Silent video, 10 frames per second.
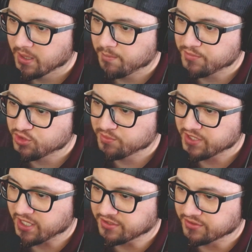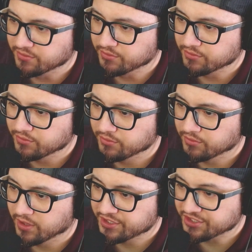Super Saiyan
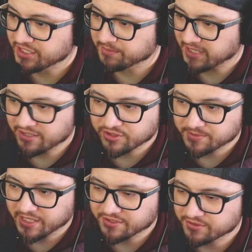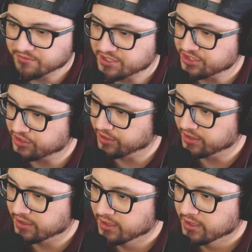2. She's helping out Super Saiyan 2, which is good.
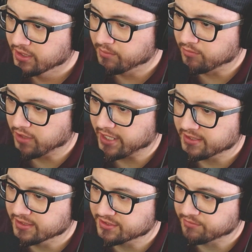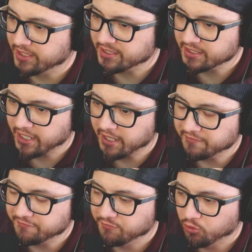Miraculous Awakening
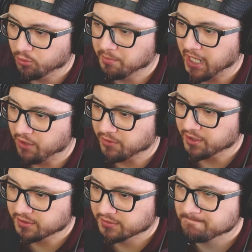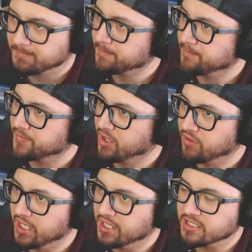and Full Power. All
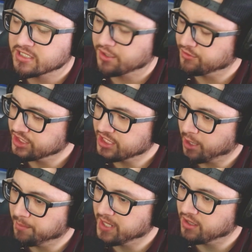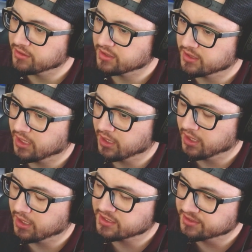right, so she's helping out
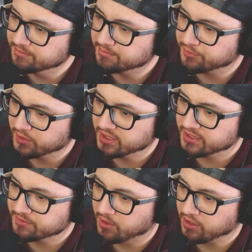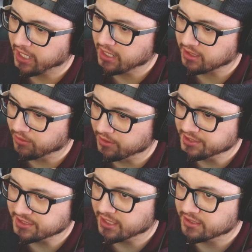some pretty small
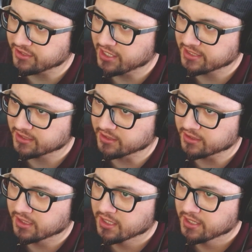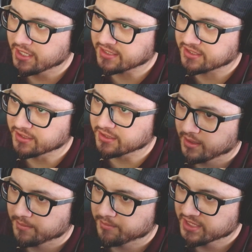categories there, so that's good. That's good.
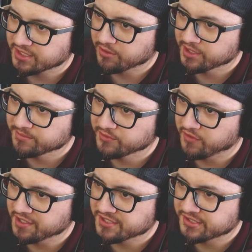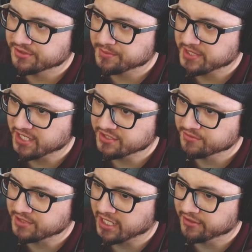But let's go ahead and move on to Super Saiyan 2
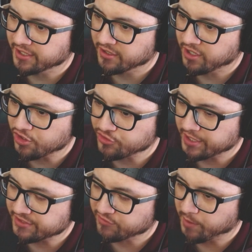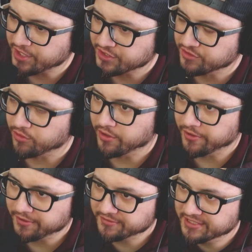Kale here, her transformation or
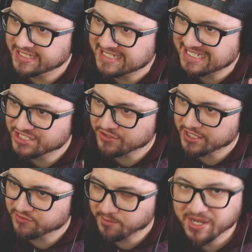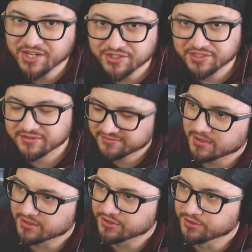her D-transformation.
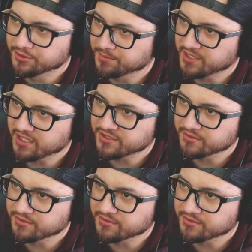So to Super Saiyan 2